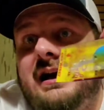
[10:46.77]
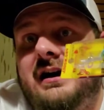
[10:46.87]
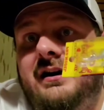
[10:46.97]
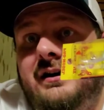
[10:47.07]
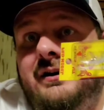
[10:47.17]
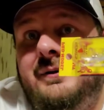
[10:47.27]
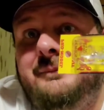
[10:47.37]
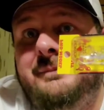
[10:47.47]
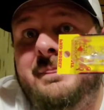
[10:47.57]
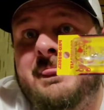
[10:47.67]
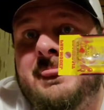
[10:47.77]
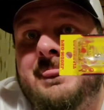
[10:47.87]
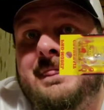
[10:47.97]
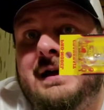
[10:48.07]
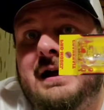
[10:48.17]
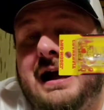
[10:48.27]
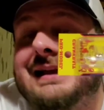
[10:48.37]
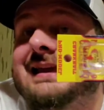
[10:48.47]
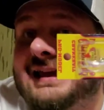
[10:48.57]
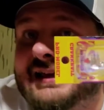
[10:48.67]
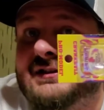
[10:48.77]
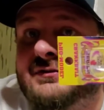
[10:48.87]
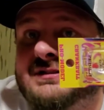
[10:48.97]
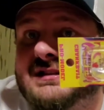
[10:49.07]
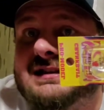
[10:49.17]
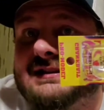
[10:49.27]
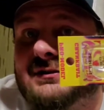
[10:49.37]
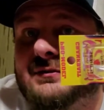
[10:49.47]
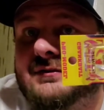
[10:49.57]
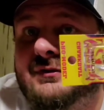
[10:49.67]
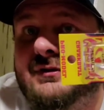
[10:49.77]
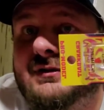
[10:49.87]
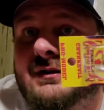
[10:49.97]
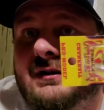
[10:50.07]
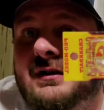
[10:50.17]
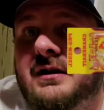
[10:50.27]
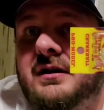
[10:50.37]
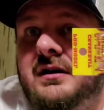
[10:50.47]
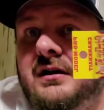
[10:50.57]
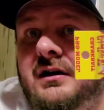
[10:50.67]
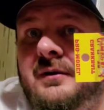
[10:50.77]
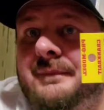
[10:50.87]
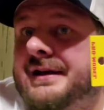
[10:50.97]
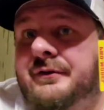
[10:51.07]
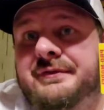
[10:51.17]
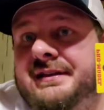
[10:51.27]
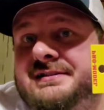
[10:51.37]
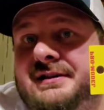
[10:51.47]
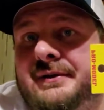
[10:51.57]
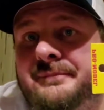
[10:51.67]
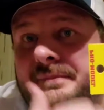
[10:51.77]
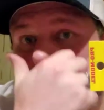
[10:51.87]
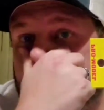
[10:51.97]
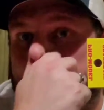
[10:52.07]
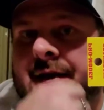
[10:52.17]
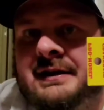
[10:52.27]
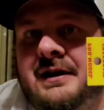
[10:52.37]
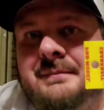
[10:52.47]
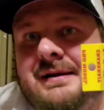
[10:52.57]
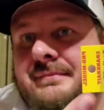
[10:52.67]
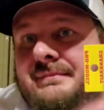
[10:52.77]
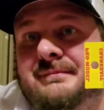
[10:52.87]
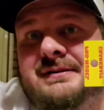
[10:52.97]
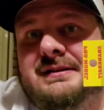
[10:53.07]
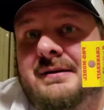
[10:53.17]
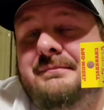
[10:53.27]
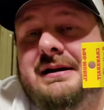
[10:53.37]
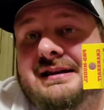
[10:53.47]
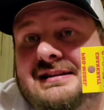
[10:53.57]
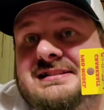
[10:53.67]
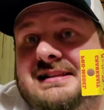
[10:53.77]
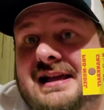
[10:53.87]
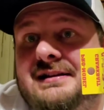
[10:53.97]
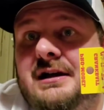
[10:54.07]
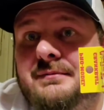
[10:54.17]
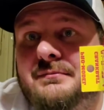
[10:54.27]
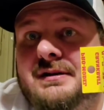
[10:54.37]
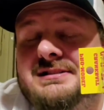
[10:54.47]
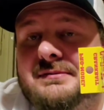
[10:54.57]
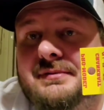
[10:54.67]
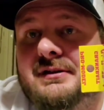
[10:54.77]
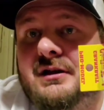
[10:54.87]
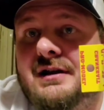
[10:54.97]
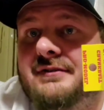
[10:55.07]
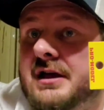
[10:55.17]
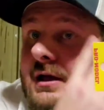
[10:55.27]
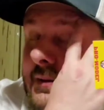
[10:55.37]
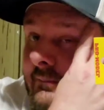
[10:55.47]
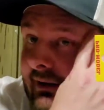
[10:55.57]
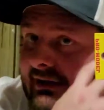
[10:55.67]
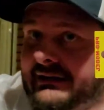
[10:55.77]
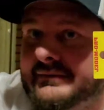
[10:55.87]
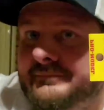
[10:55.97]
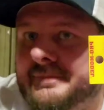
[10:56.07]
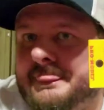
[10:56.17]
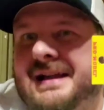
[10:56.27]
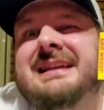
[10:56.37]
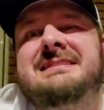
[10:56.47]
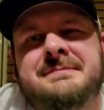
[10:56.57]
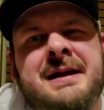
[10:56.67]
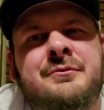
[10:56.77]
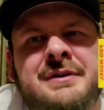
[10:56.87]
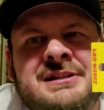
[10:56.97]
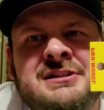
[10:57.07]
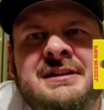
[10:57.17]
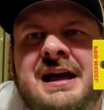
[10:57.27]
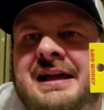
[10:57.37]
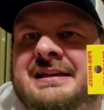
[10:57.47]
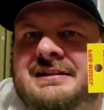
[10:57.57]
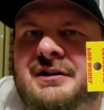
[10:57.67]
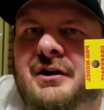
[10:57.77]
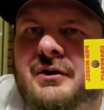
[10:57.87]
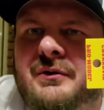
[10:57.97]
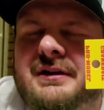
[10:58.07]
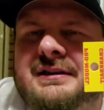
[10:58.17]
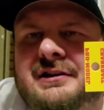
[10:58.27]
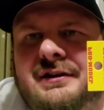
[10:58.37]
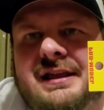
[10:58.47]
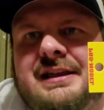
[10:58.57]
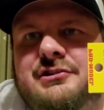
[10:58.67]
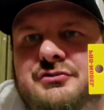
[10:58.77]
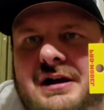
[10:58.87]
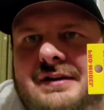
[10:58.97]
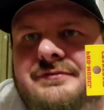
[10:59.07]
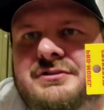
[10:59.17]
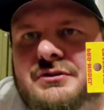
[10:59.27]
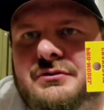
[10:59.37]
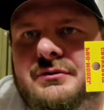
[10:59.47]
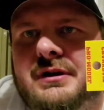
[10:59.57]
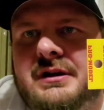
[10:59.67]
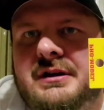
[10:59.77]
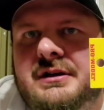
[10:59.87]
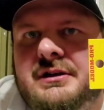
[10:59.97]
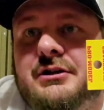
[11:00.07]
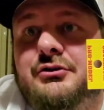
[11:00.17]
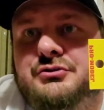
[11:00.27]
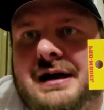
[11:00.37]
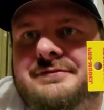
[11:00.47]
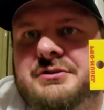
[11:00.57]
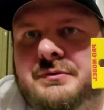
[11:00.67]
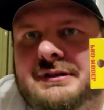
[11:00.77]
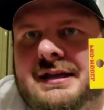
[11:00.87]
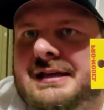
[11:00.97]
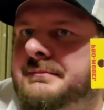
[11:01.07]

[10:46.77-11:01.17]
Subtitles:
I can't use this at the river. I don't think so. You know, I'll probably get it snagged up or bust the bill off. But I guess in my region, I can go and, you know, and I can drive to a lake.